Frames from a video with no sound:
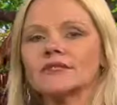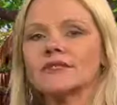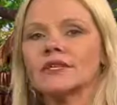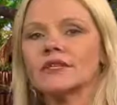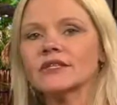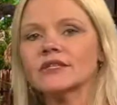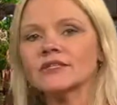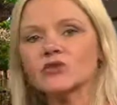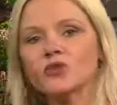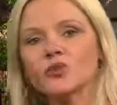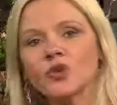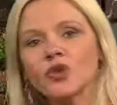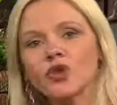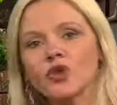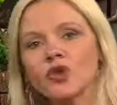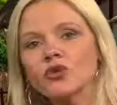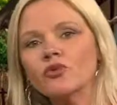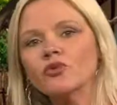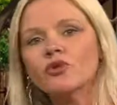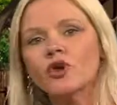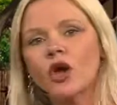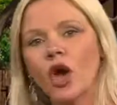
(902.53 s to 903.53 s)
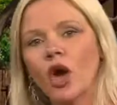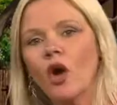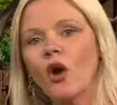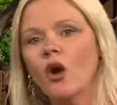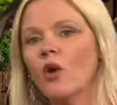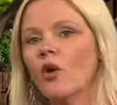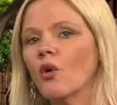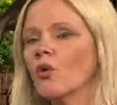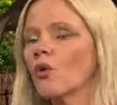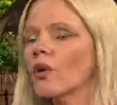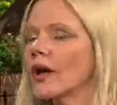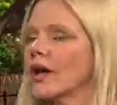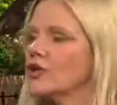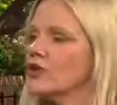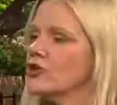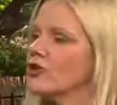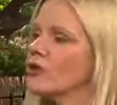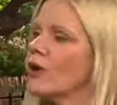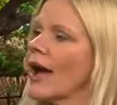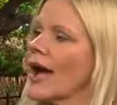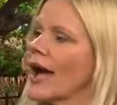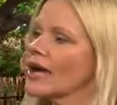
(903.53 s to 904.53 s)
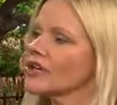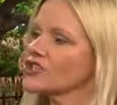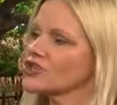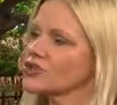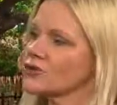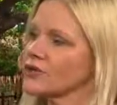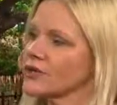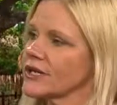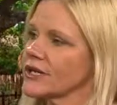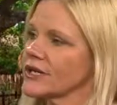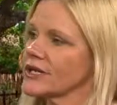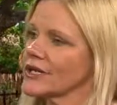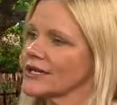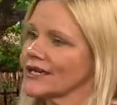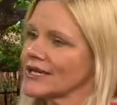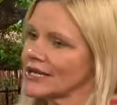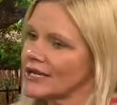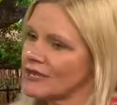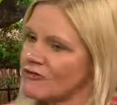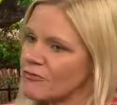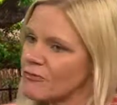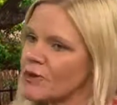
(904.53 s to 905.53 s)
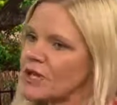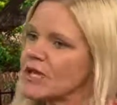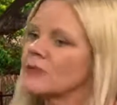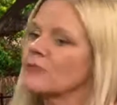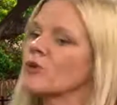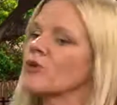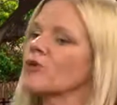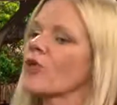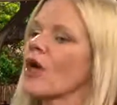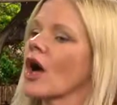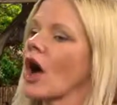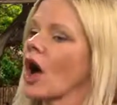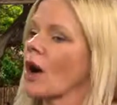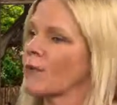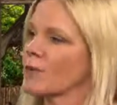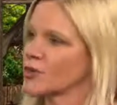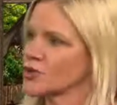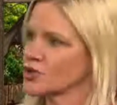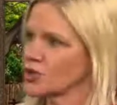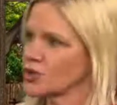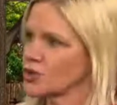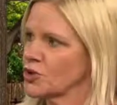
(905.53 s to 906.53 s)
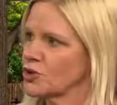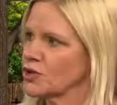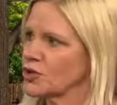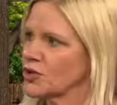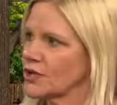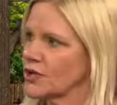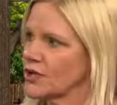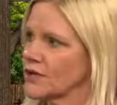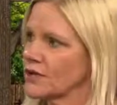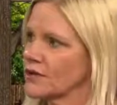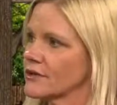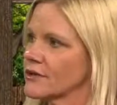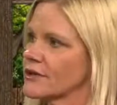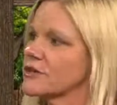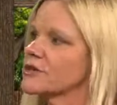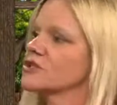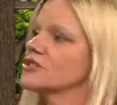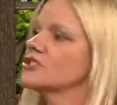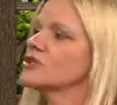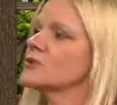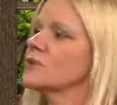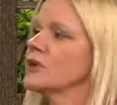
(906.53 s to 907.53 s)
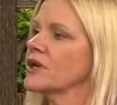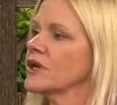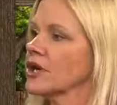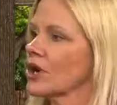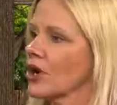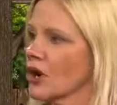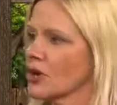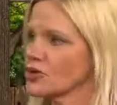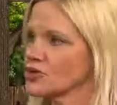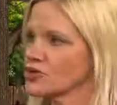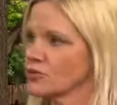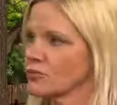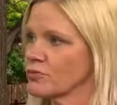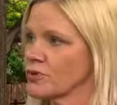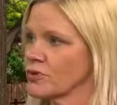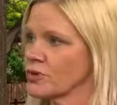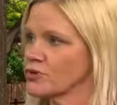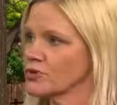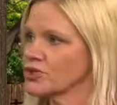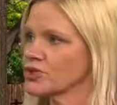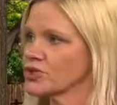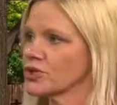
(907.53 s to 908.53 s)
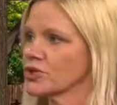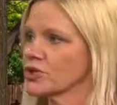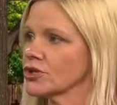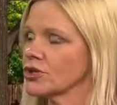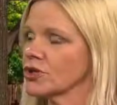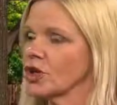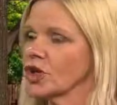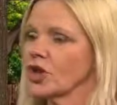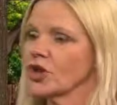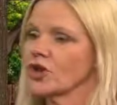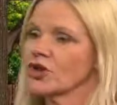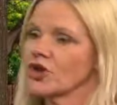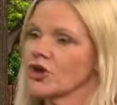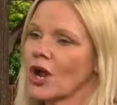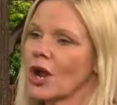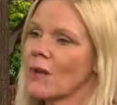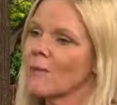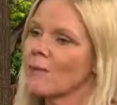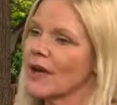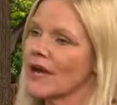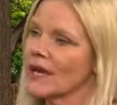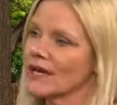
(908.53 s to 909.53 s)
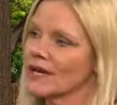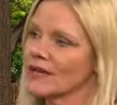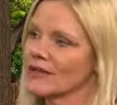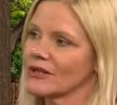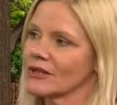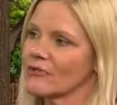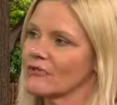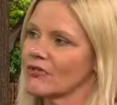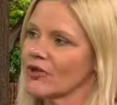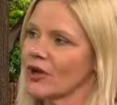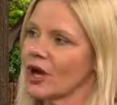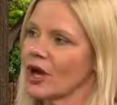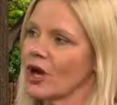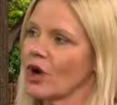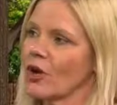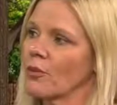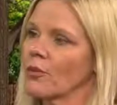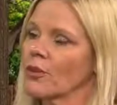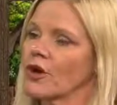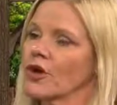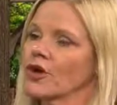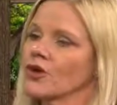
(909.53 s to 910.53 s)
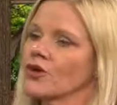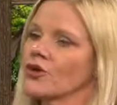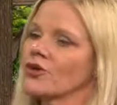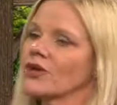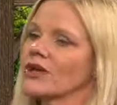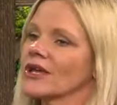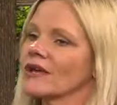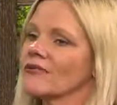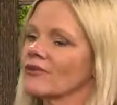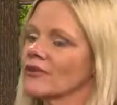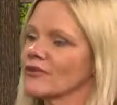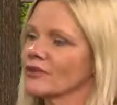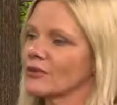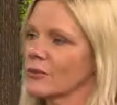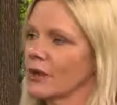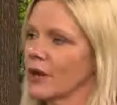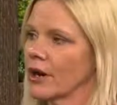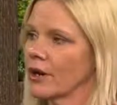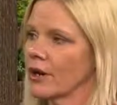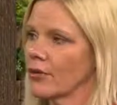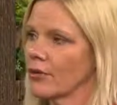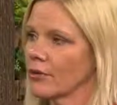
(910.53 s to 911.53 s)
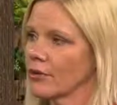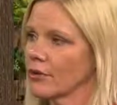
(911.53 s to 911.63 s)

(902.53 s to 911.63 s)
and say, listen, when you go and you actually give people the opportunity to be a contribution, you're not begging them for help, you're giving them help.